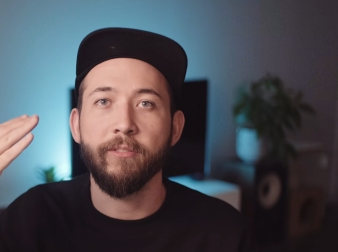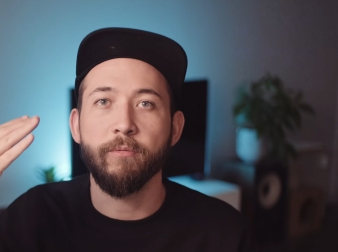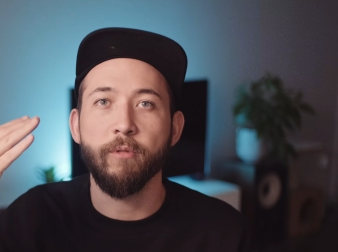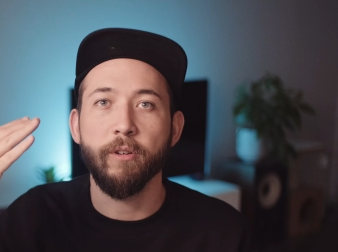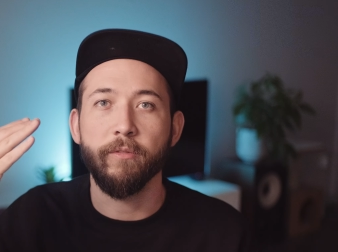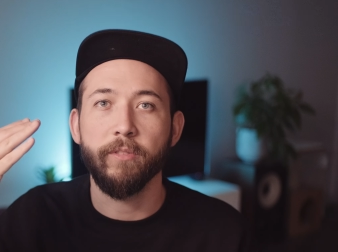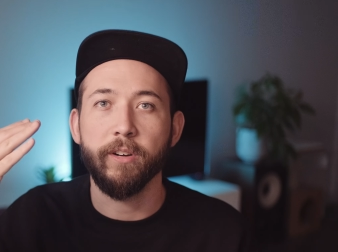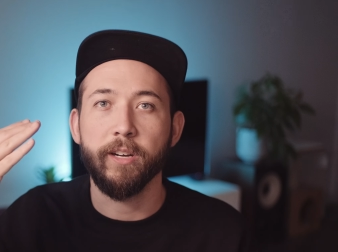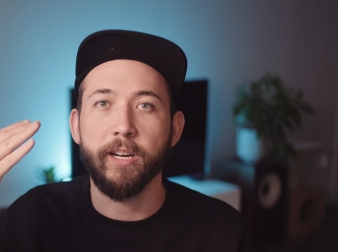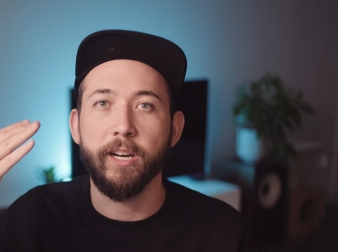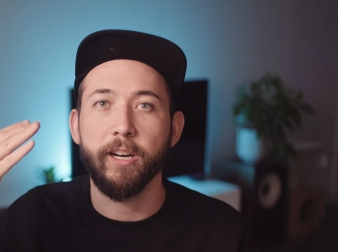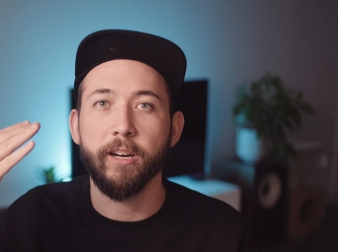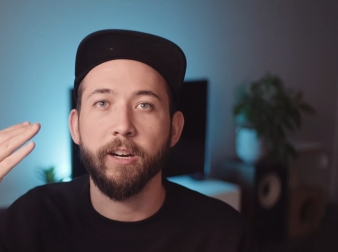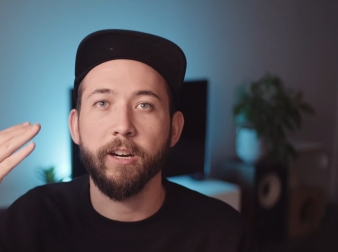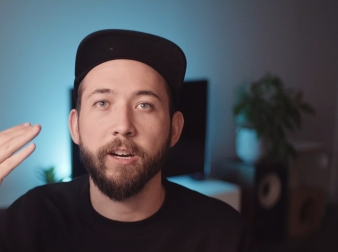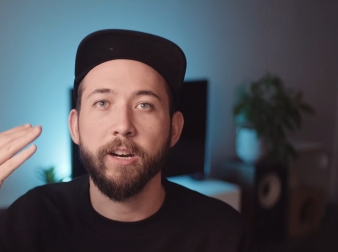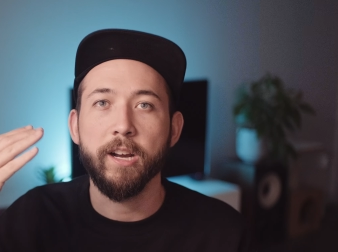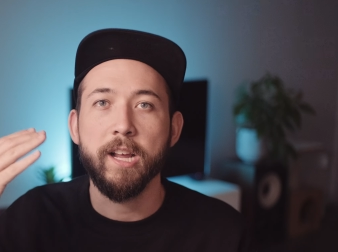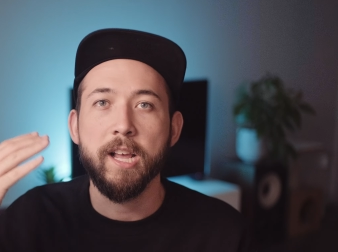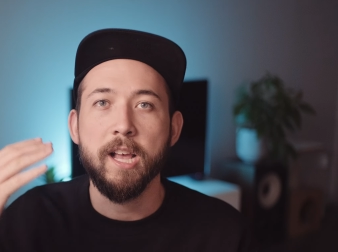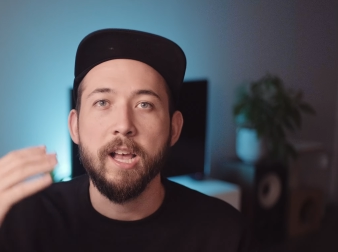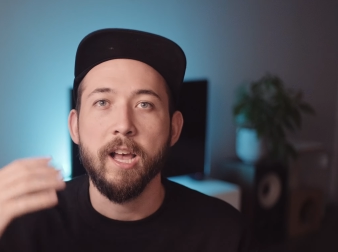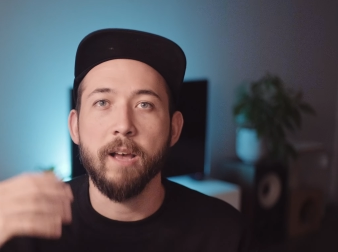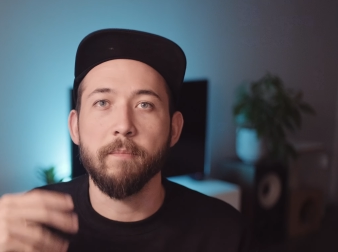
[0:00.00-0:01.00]
from over
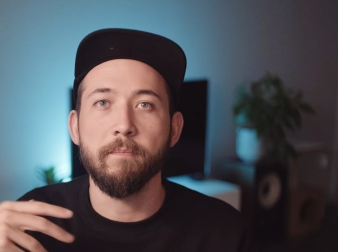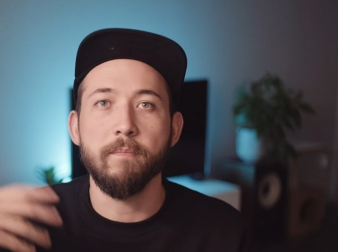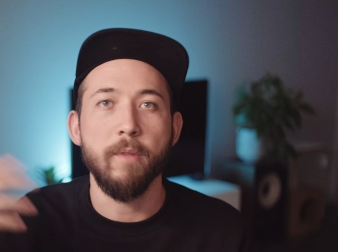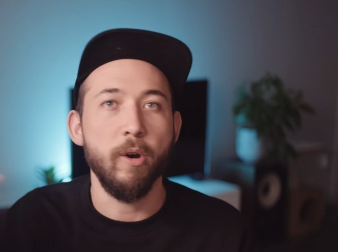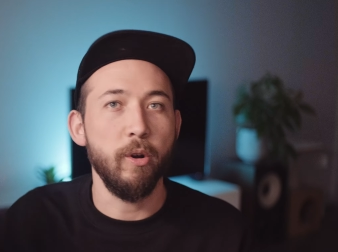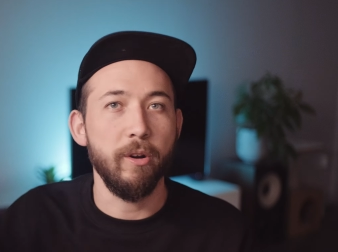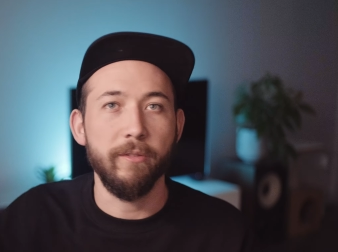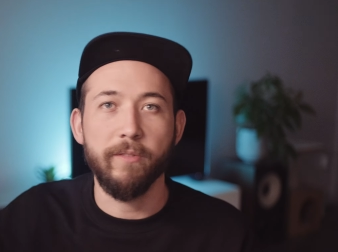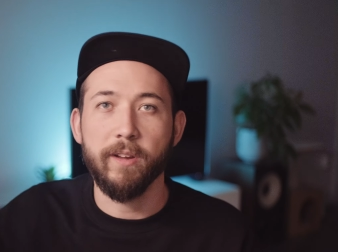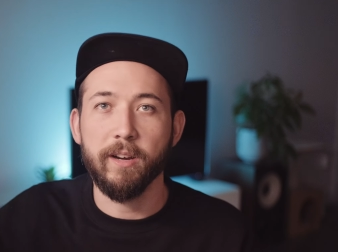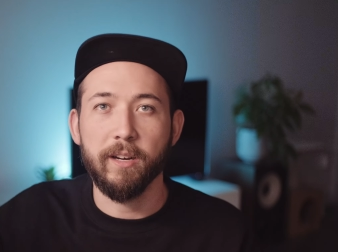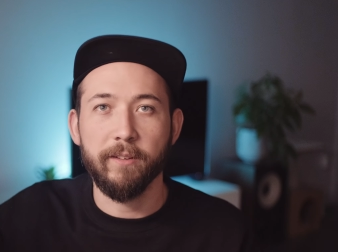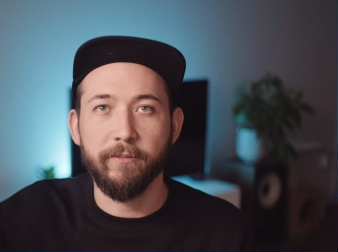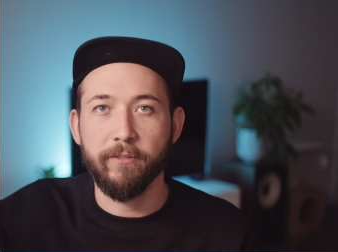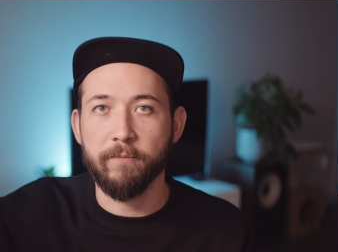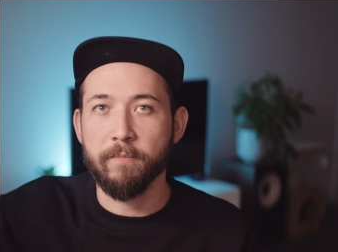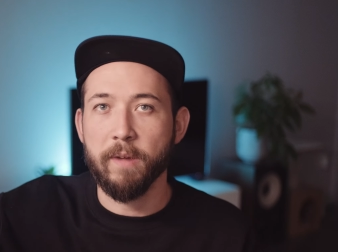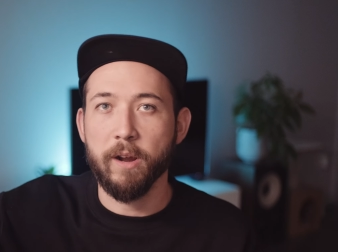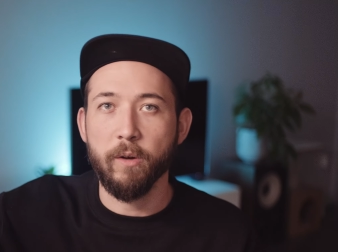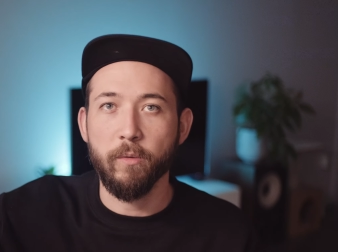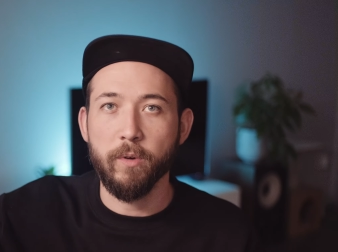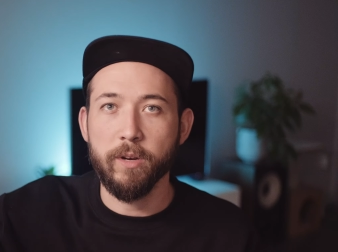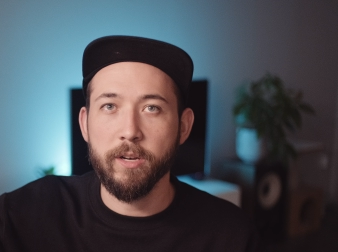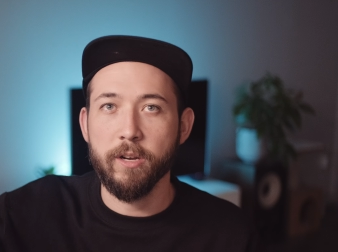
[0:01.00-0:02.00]
here, motivated from
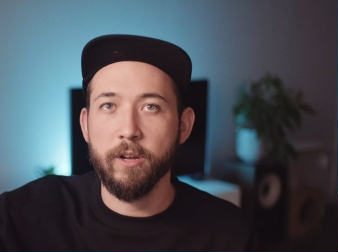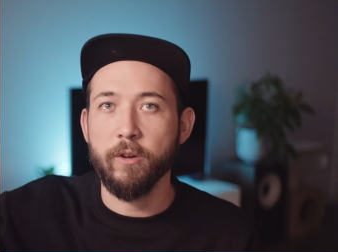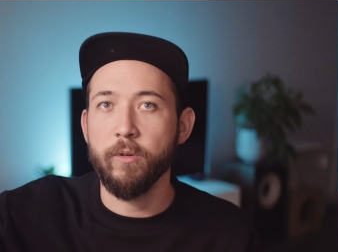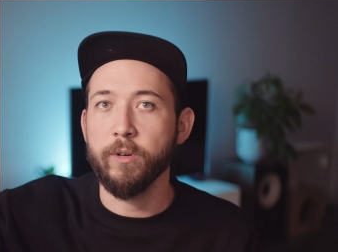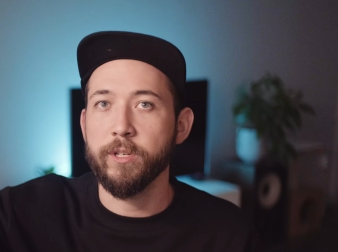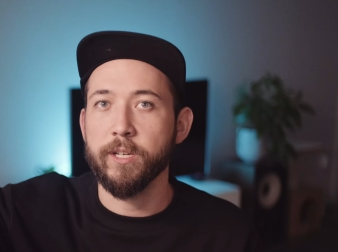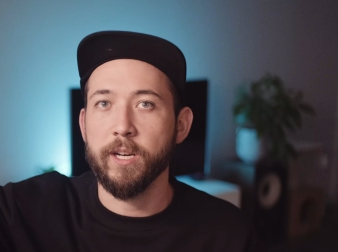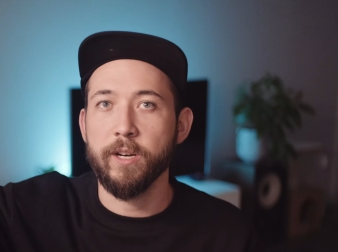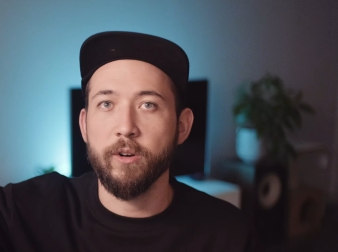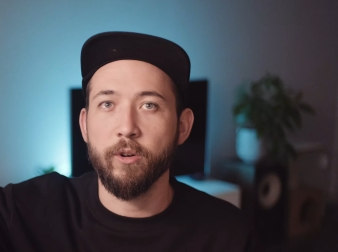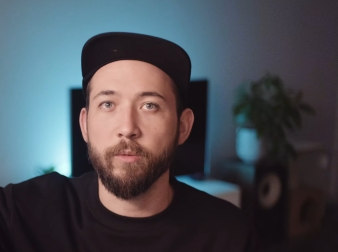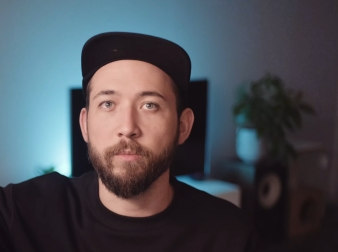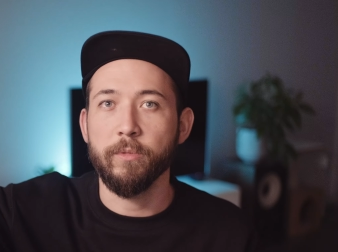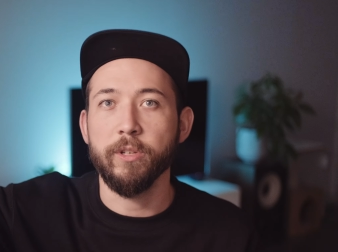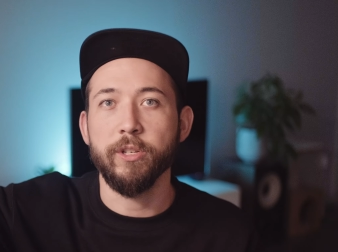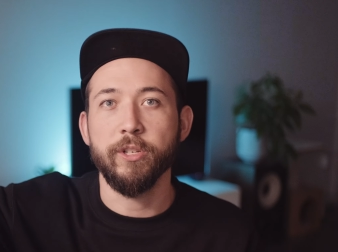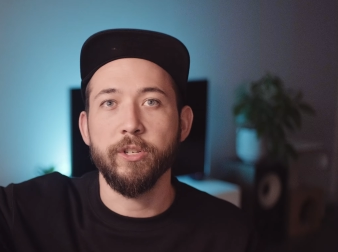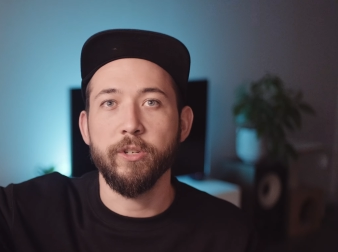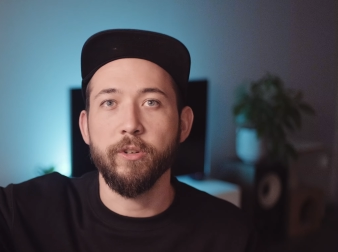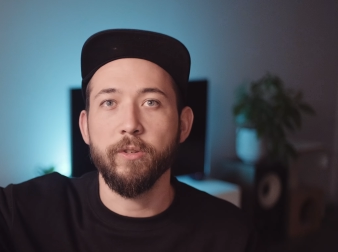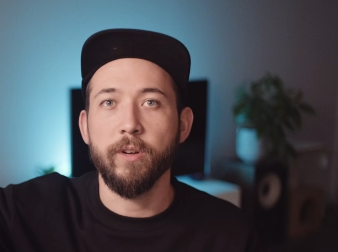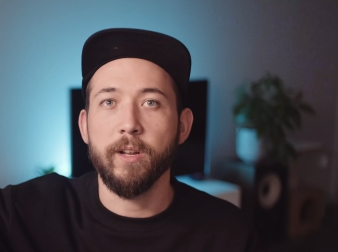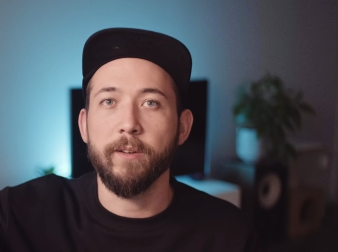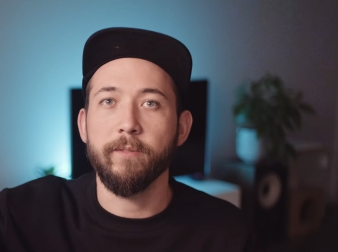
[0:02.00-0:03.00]
my window, which I normally
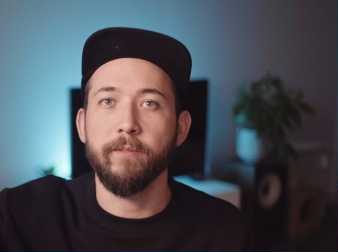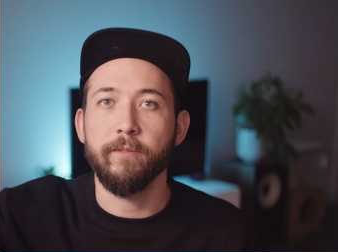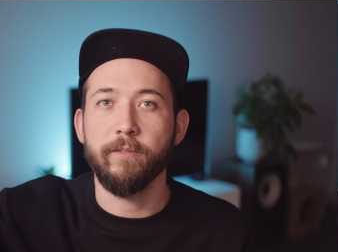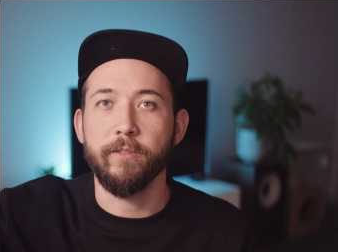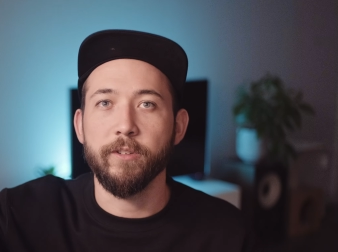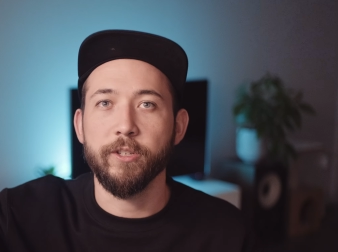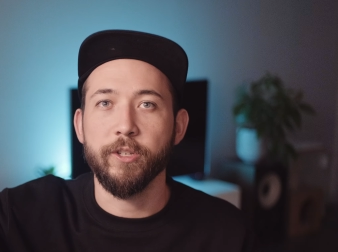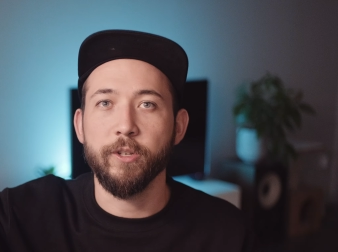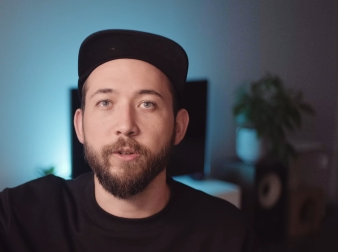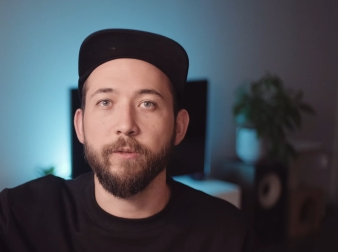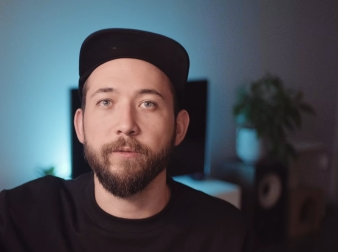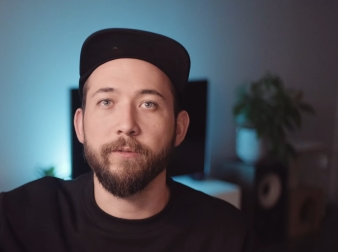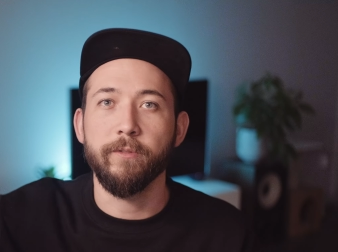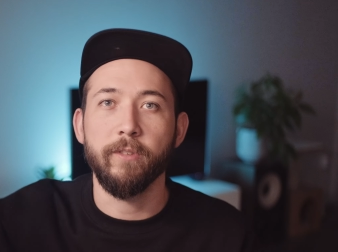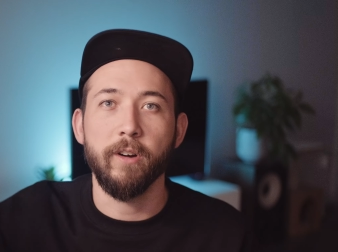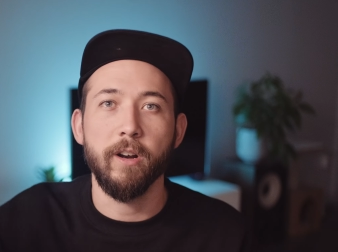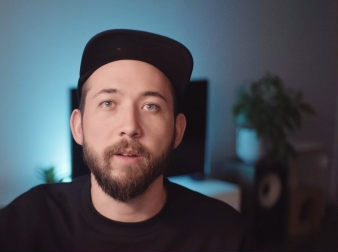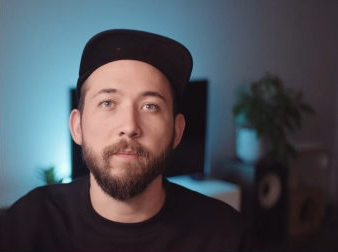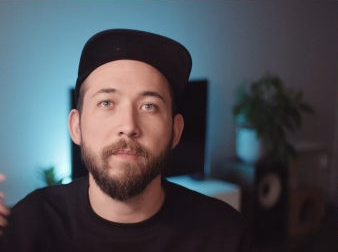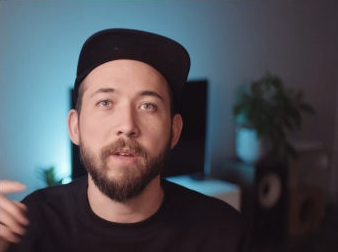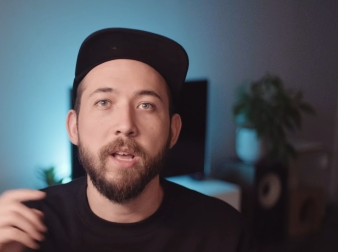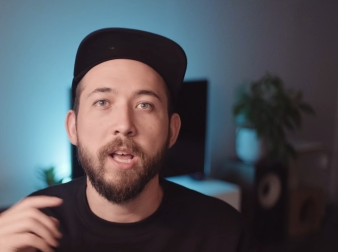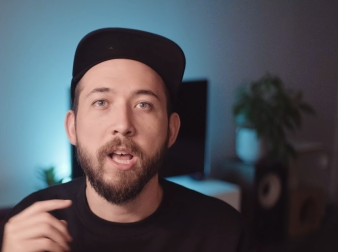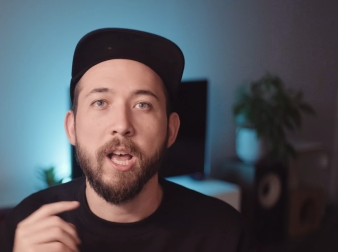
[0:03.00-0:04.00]
shoot, shoot
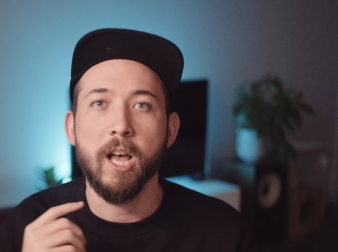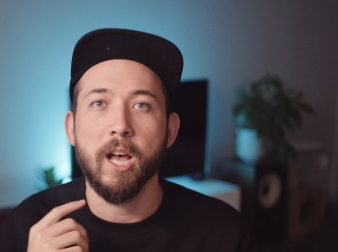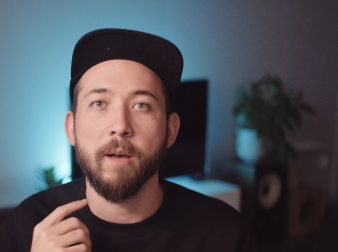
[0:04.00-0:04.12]
from,